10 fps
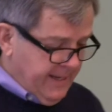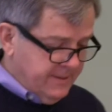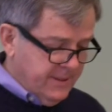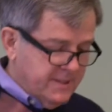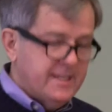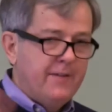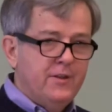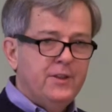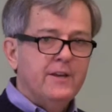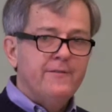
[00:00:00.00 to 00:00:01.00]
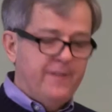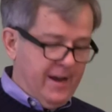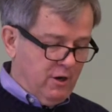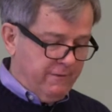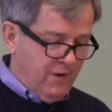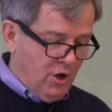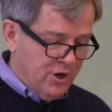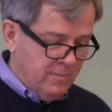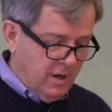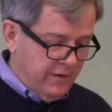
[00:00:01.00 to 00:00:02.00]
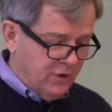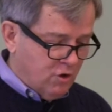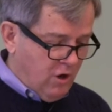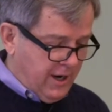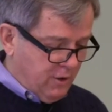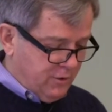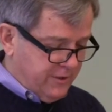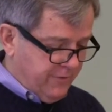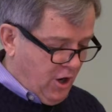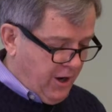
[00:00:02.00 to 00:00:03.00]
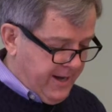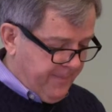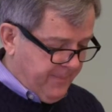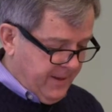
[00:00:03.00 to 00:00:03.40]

It's the 7th and final volume of the Chronicles of Narnia.